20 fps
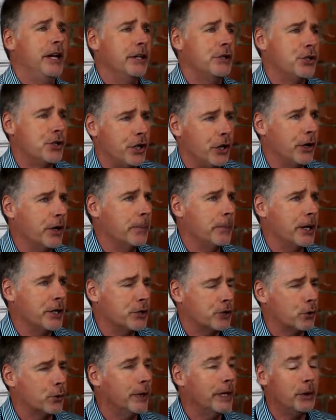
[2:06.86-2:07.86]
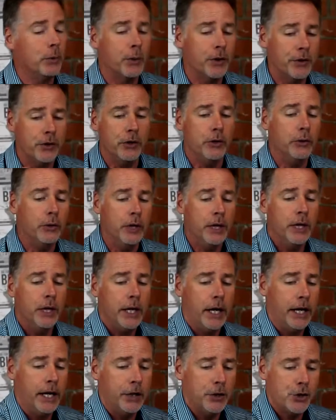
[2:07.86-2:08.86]
and sharing my screen with you
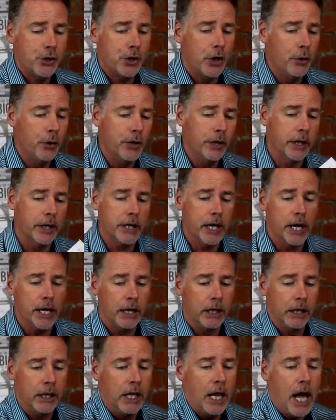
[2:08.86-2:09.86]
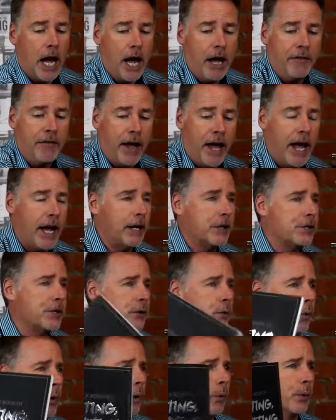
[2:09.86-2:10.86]
and show you kind of live
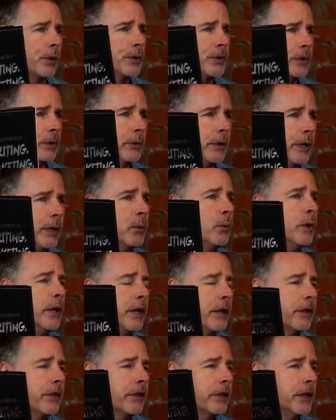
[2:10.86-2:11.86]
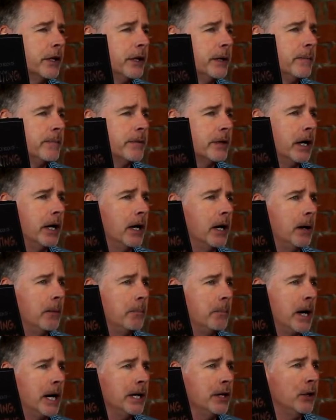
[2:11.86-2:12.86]
action what we're doing with uh,
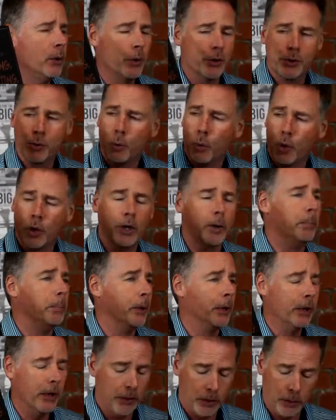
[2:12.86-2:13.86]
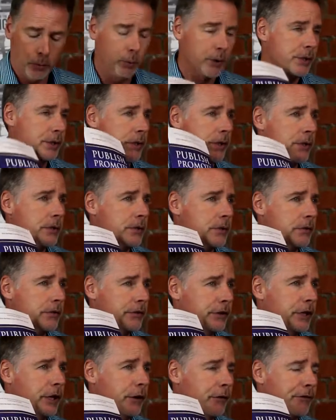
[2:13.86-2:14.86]
my newest workbook, which is
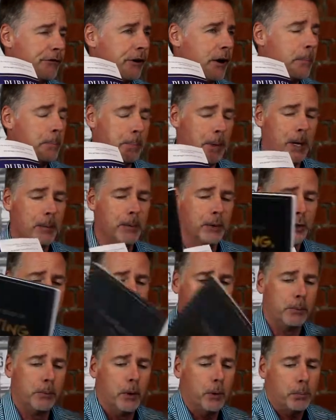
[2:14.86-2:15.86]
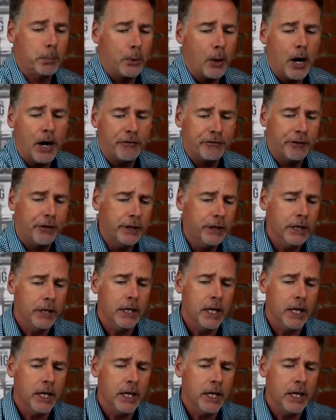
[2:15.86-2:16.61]
you know from Publish, Promote, Profit.